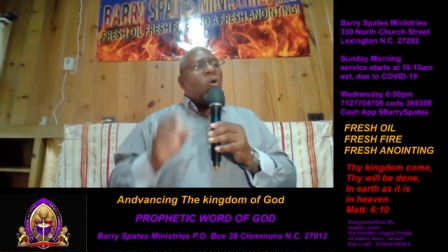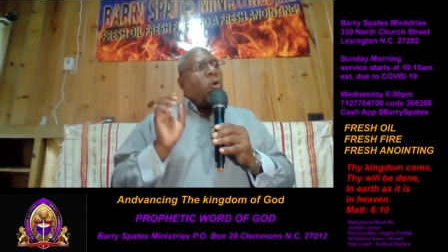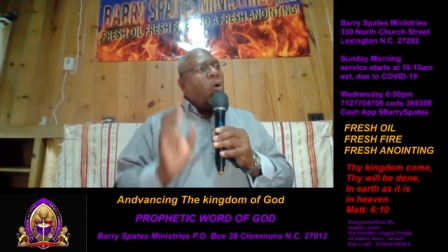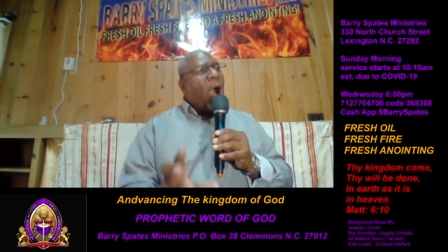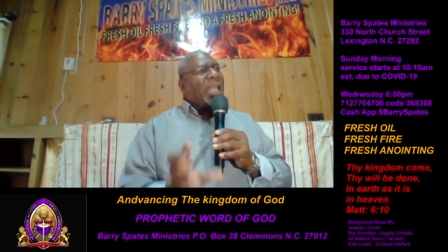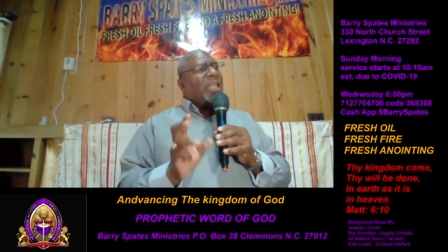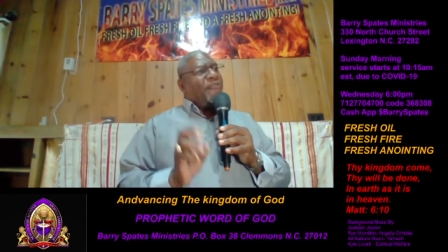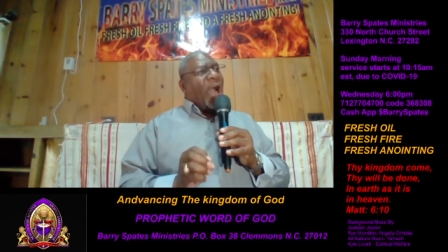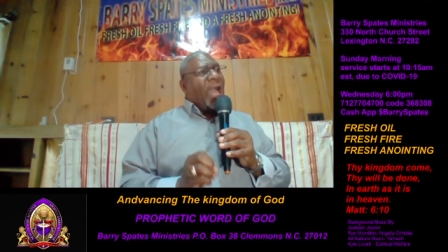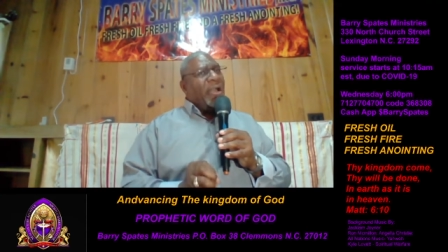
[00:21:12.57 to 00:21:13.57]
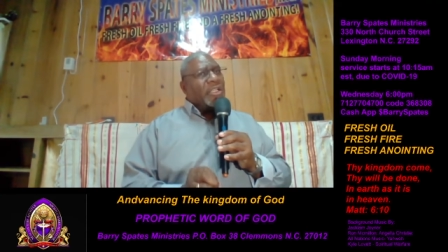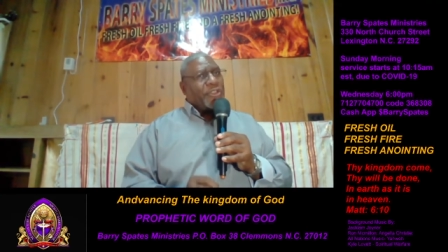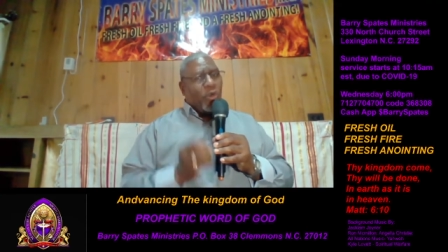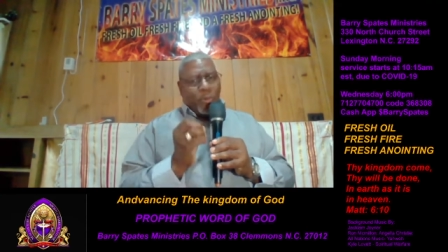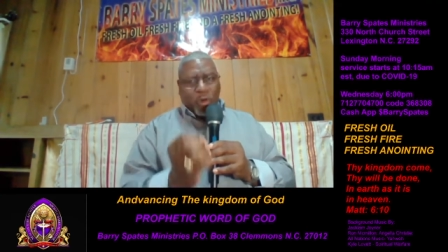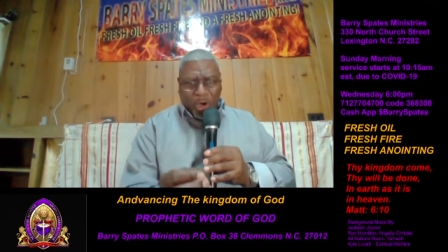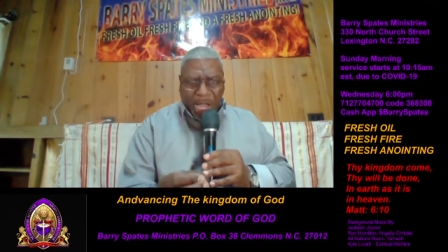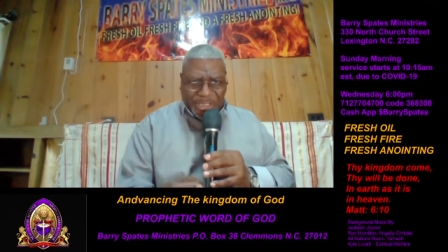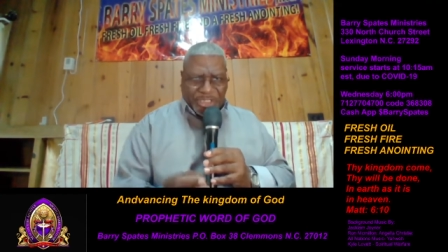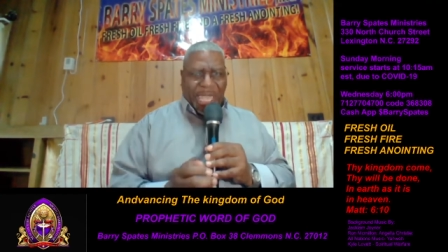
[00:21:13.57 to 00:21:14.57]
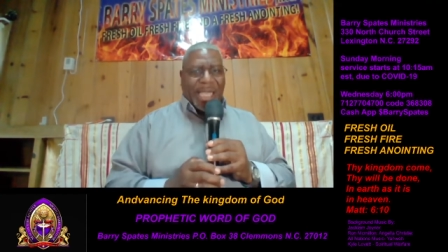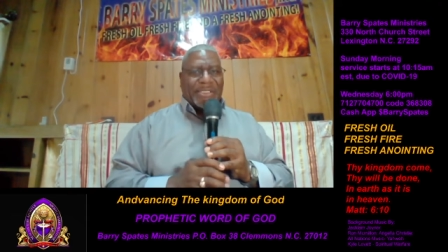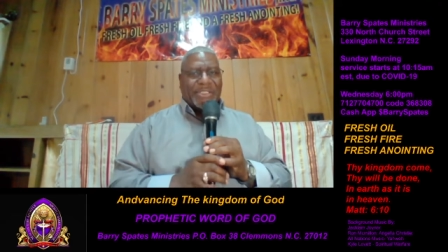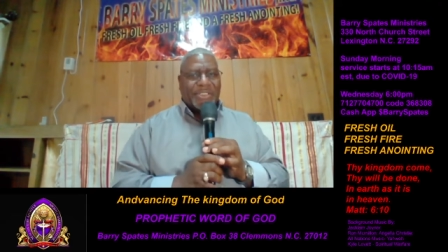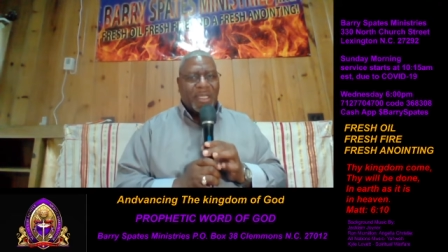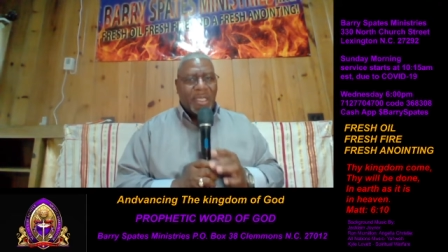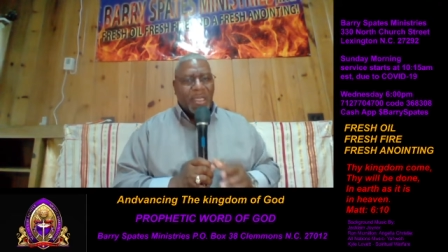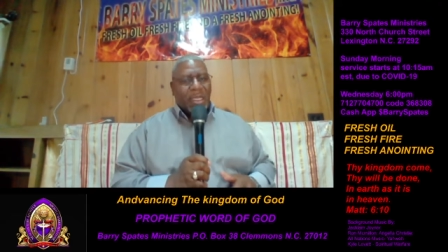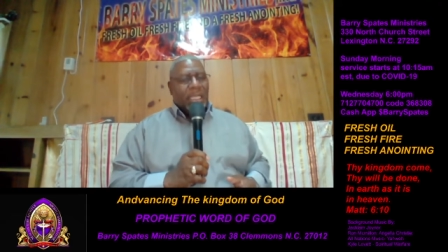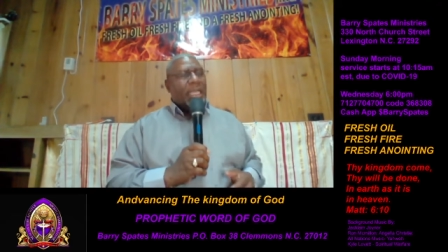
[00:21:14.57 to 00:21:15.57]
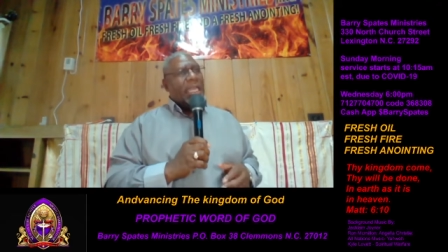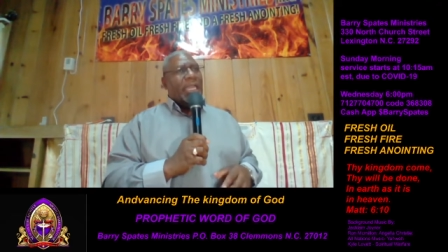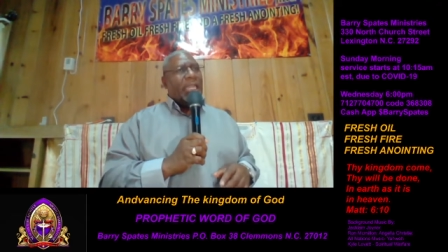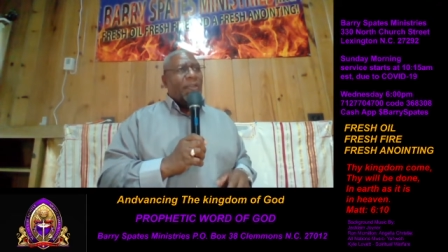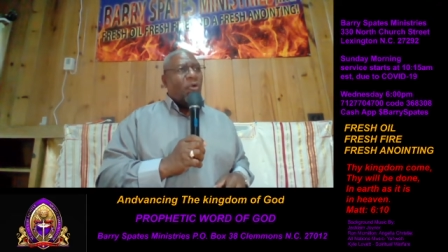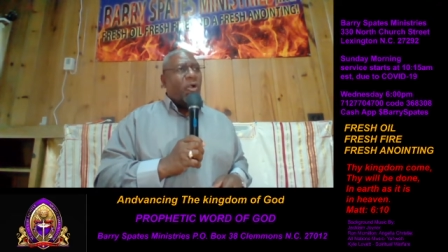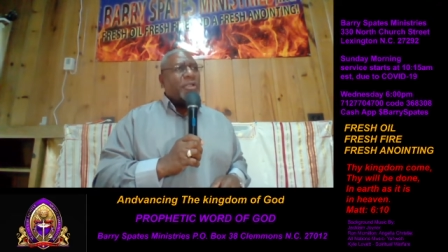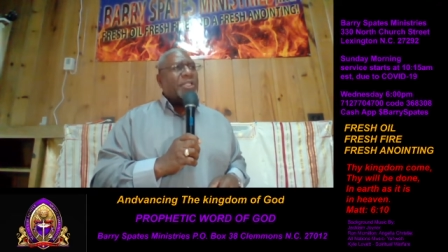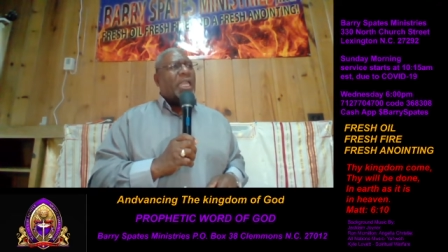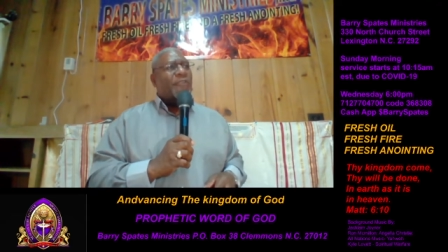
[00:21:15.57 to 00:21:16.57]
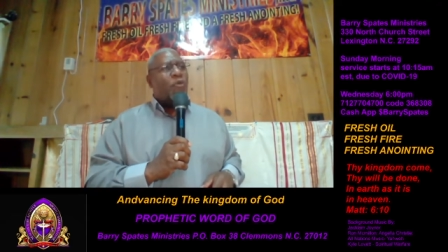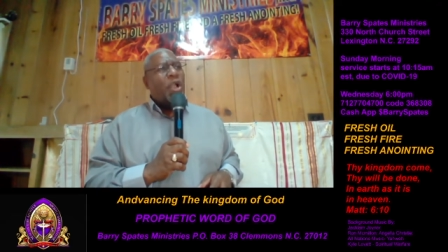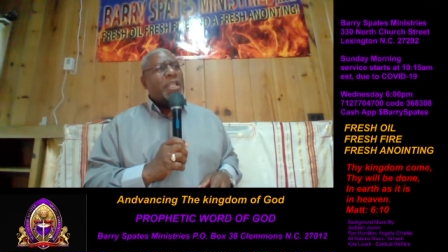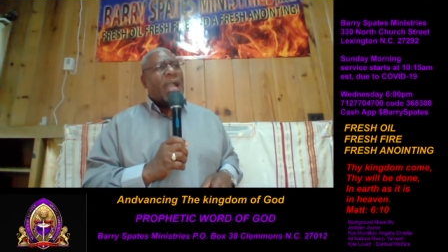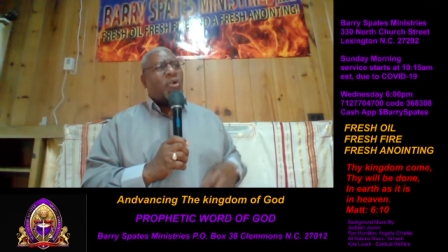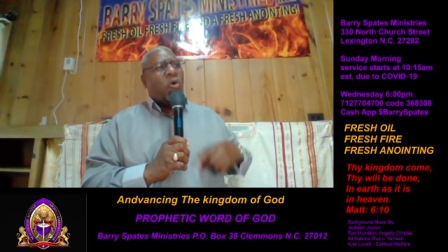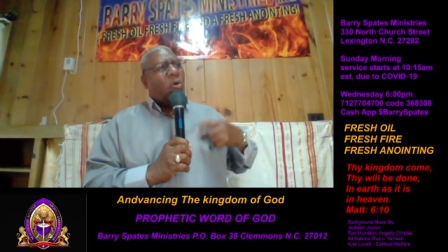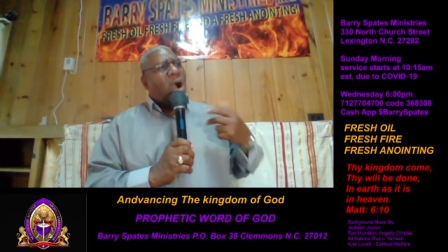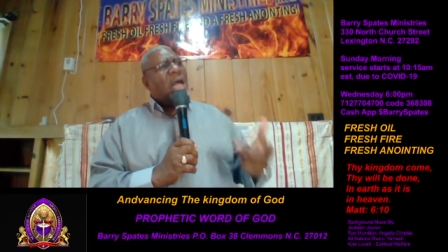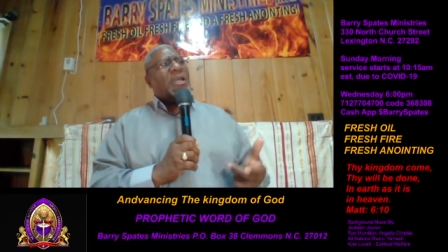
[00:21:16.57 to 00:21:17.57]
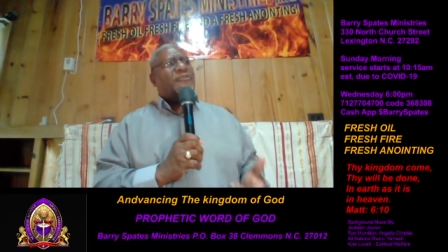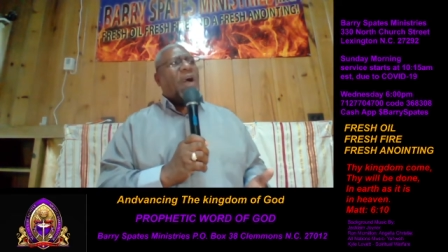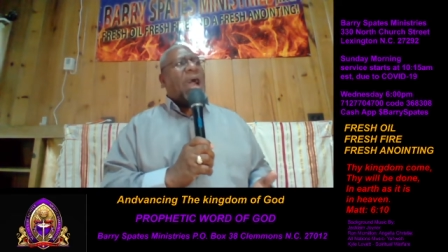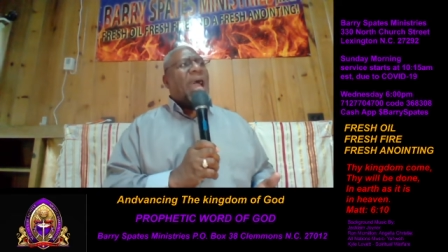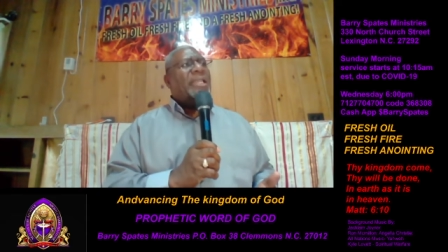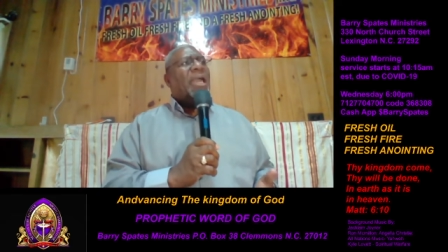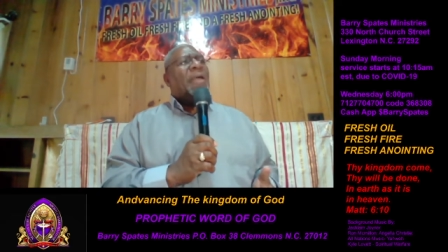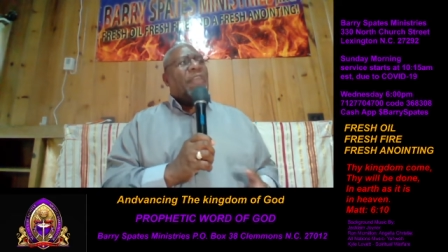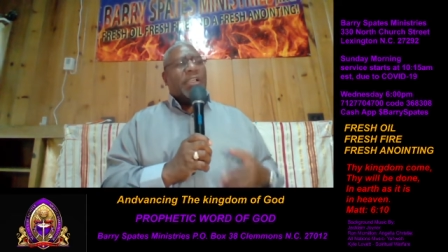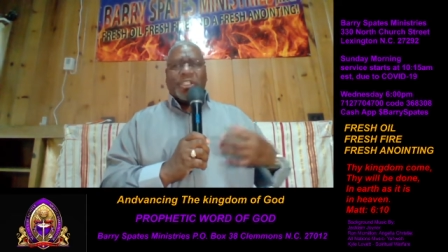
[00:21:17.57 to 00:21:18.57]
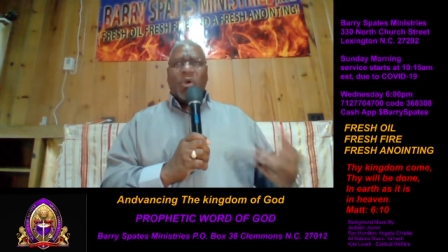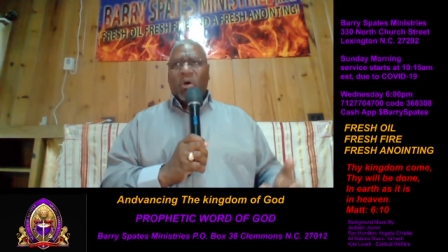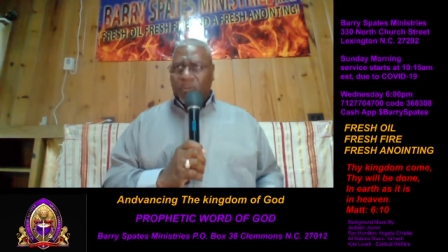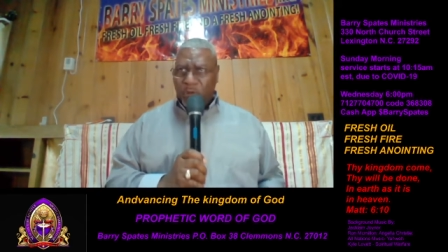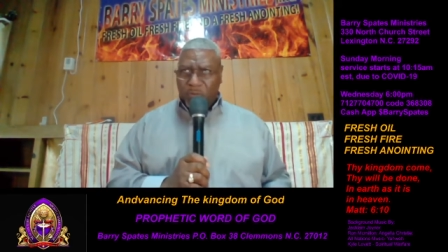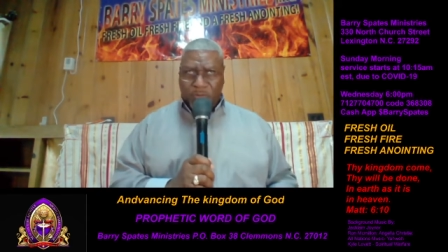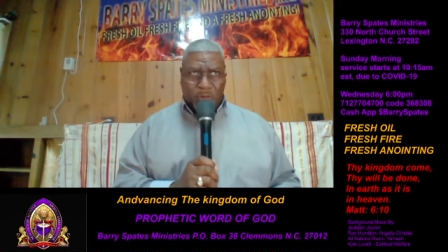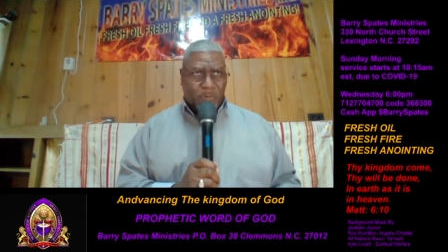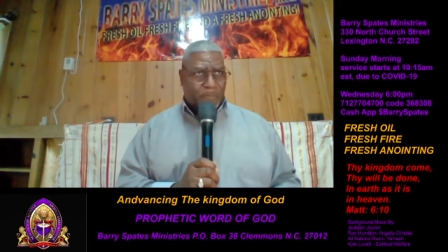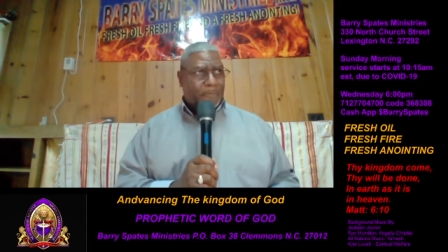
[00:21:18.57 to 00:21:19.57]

qualified us through process. In other words, if we're not qualified, there's no approval.